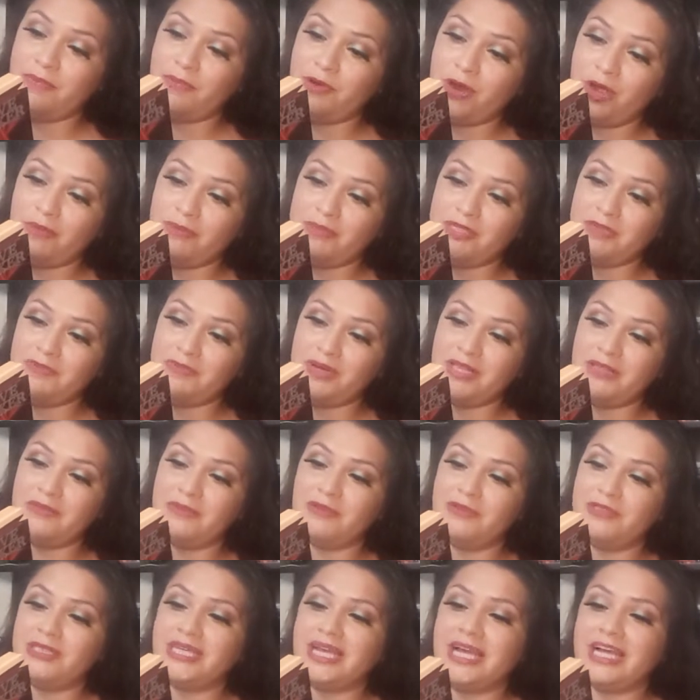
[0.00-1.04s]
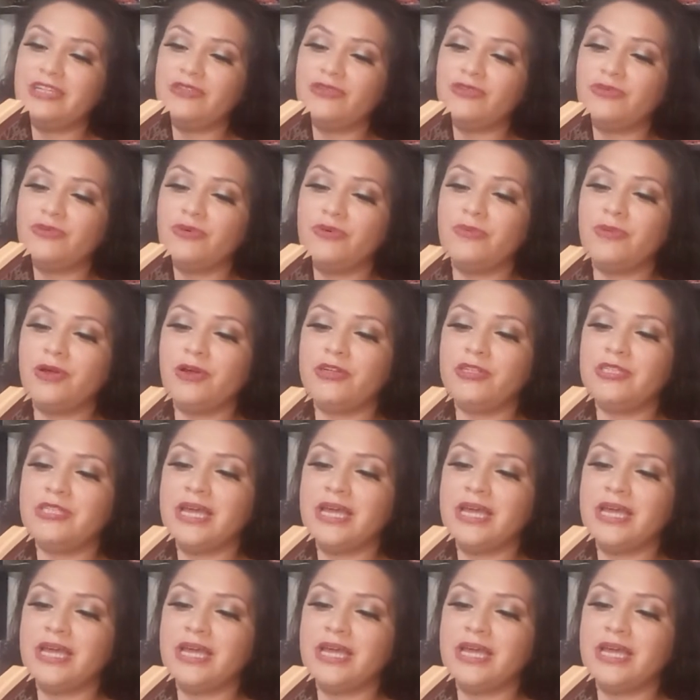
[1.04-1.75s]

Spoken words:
prompted by the most casual remark